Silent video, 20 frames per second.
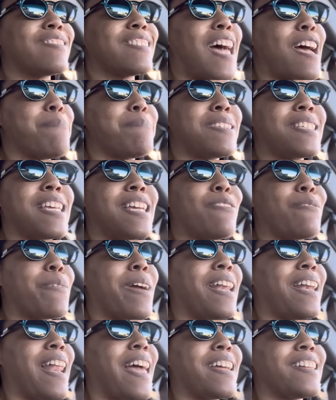I'm seeing
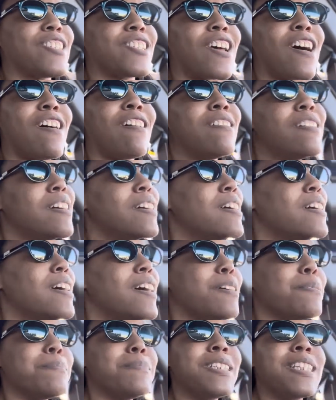red lights, y'all.
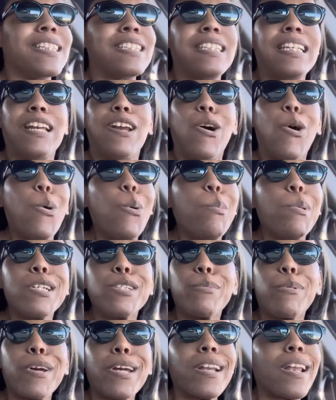Just seeing a whole bunch
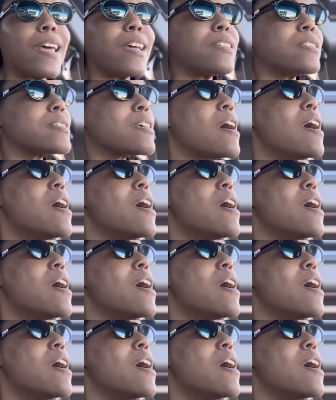of red lights.